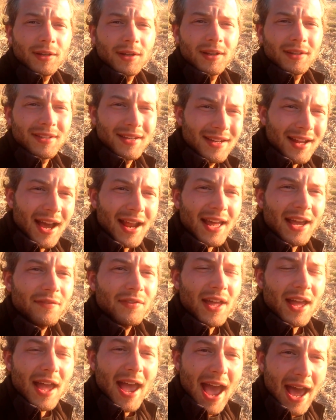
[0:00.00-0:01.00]
to not have
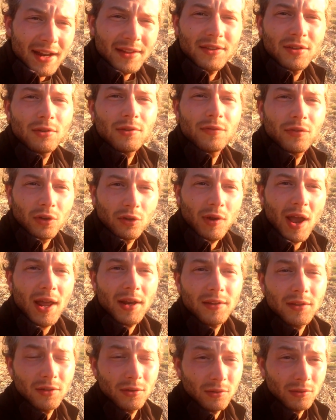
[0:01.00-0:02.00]
the attitude for
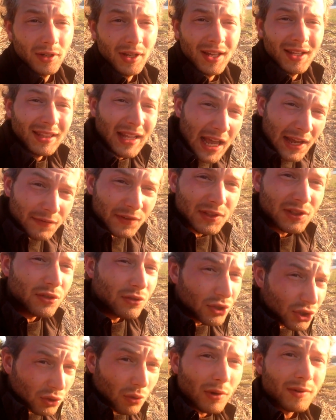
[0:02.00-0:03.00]
gratitude. Life is too
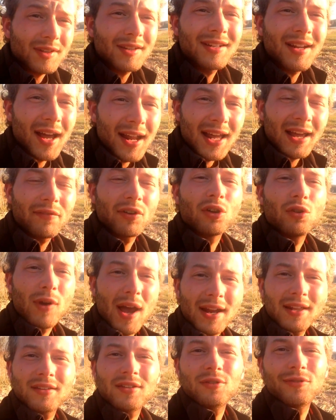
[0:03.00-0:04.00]
short to not have a
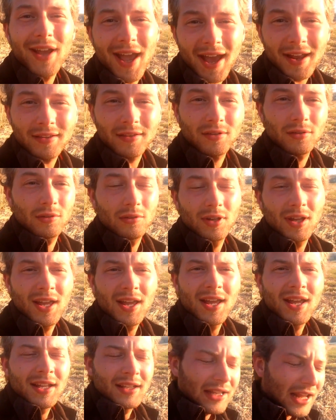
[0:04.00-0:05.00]
gratitude attitude.
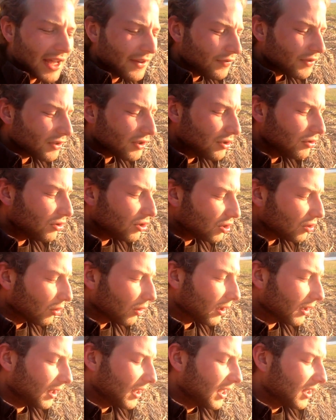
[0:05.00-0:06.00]
Life is too
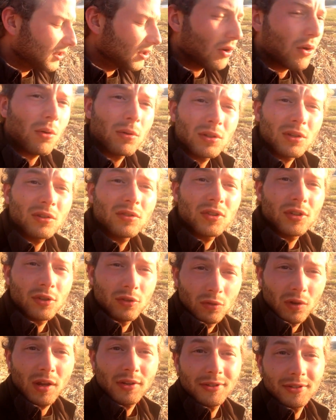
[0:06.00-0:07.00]
short to hold on to
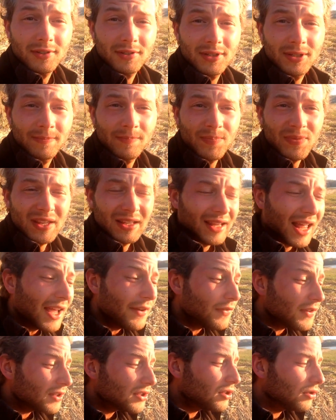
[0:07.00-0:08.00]
grudges.
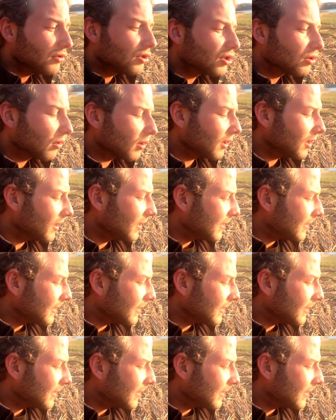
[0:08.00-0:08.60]
Life is too short